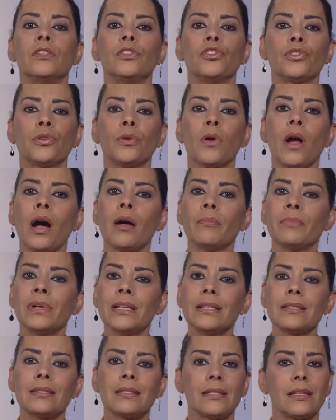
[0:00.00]

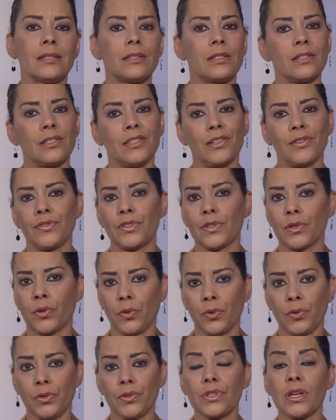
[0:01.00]
Trauma-sensitive
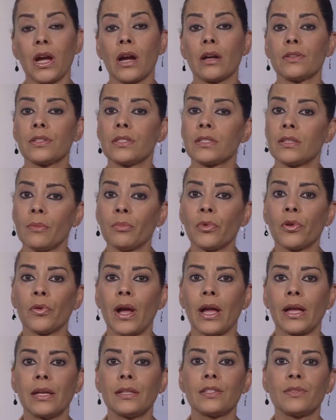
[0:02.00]
schools are
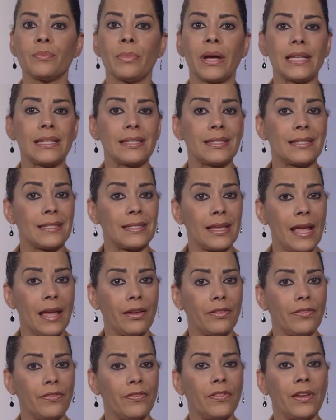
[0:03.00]
summarized by
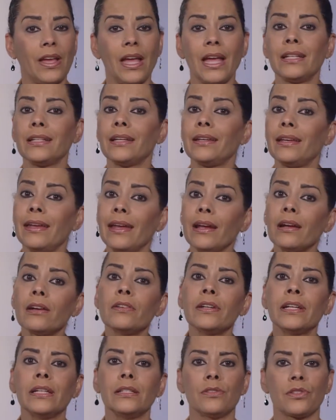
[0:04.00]
safe and
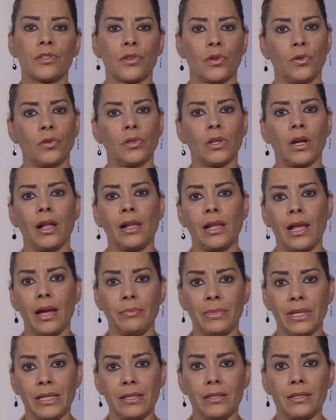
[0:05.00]
caring school
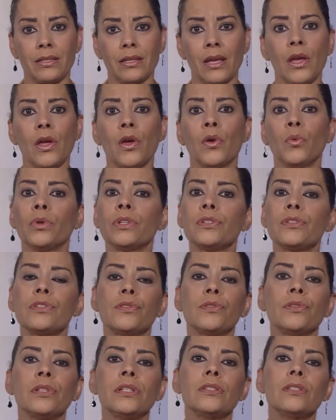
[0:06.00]
climates where
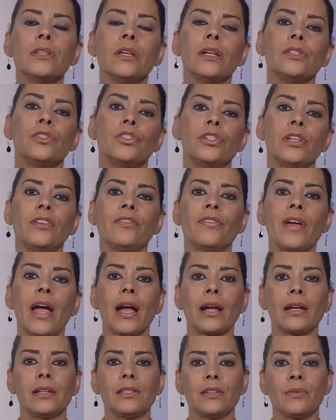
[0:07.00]
students achieve
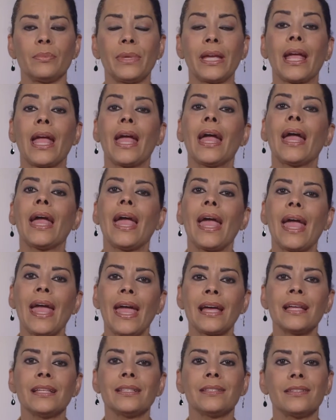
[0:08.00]
academic
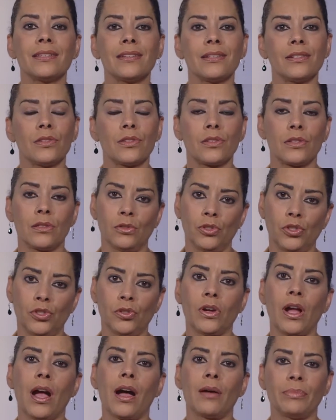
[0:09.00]
and
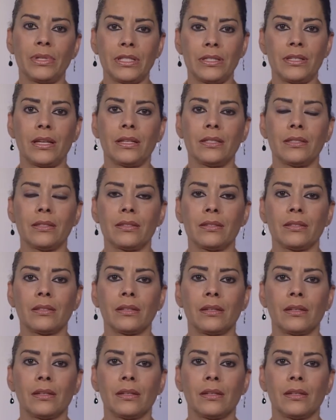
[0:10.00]
social competence.